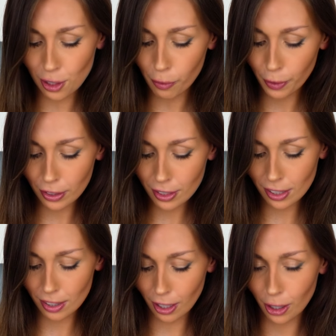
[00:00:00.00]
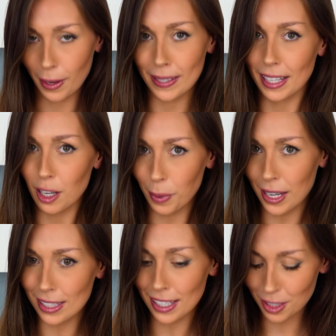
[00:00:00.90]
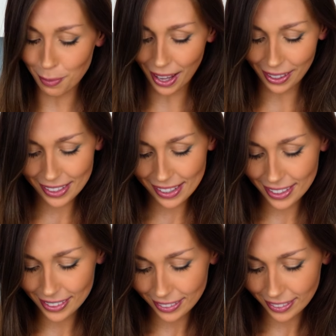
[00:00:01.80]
softened, so it's a little bit easier to mix.